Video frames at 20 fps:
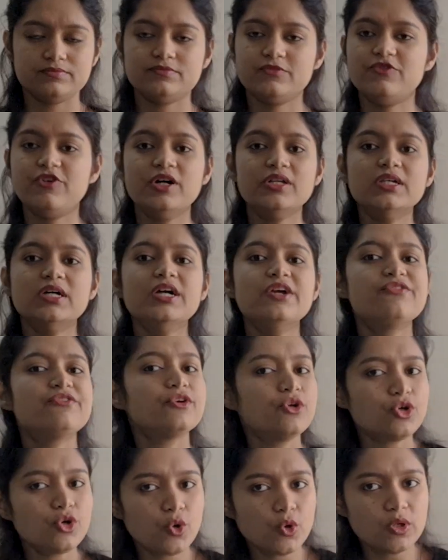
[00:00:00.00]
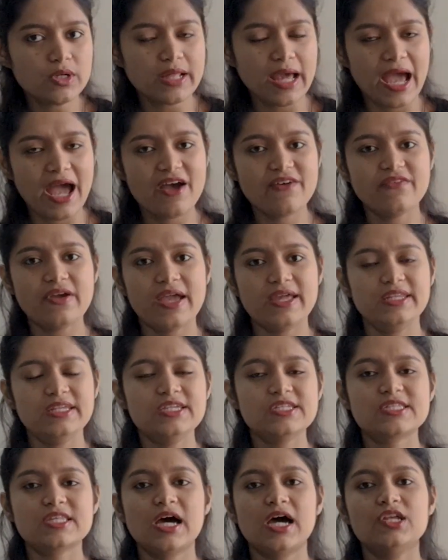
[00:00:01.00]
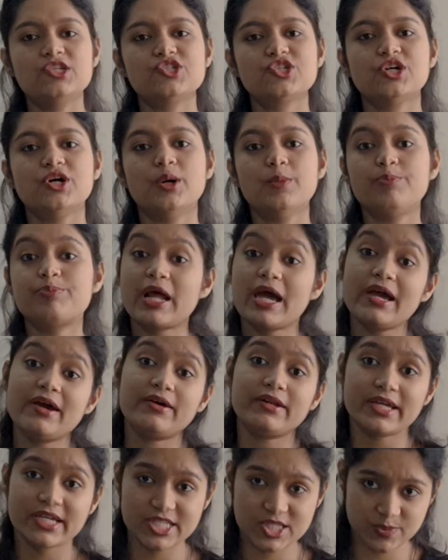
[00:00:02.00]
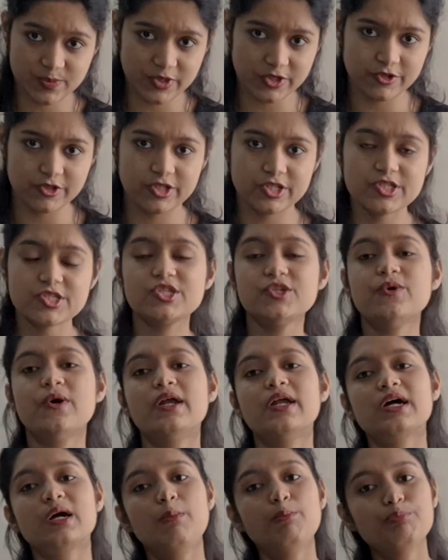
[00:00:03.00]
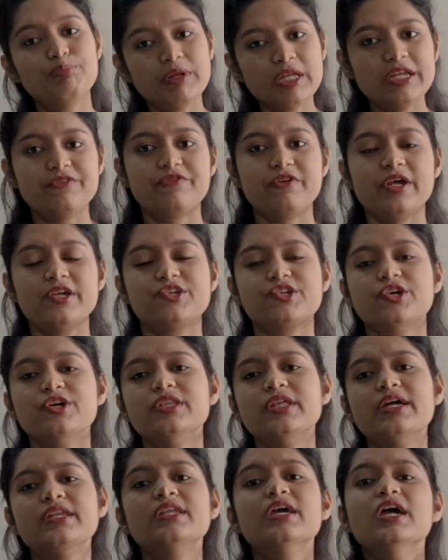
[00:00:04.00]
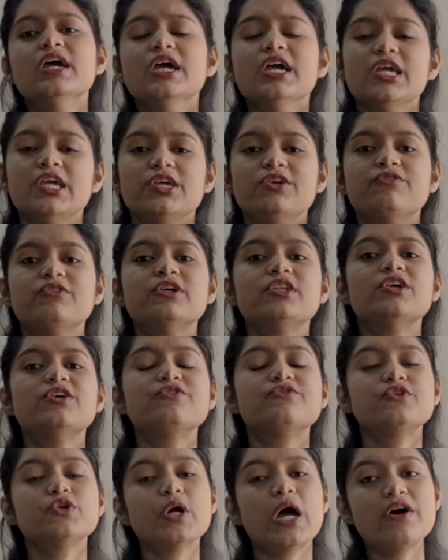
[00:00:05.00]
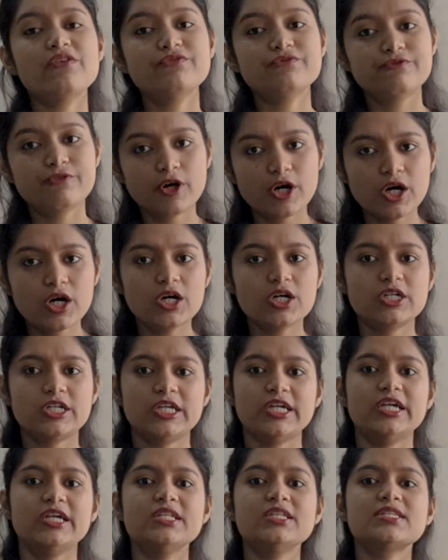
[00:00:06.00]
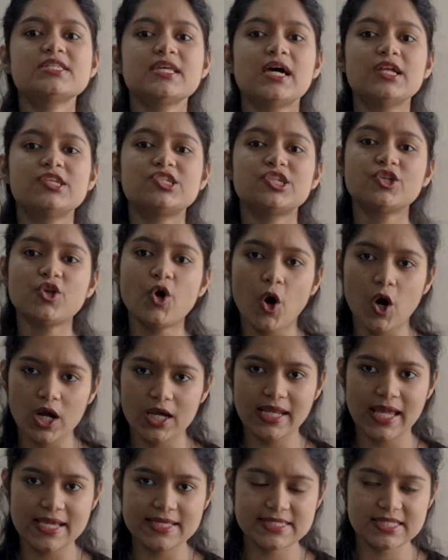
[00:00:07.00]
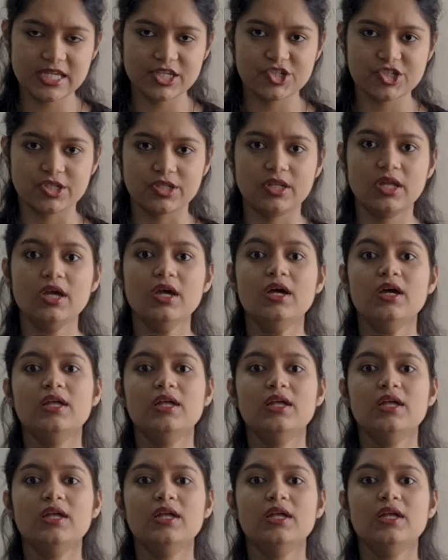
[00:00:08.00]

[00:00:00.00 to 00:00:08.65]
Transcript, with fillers: Further, if you don't have any such uh, prior experience, you are a complete fresher, then even if you have worked in such an organization,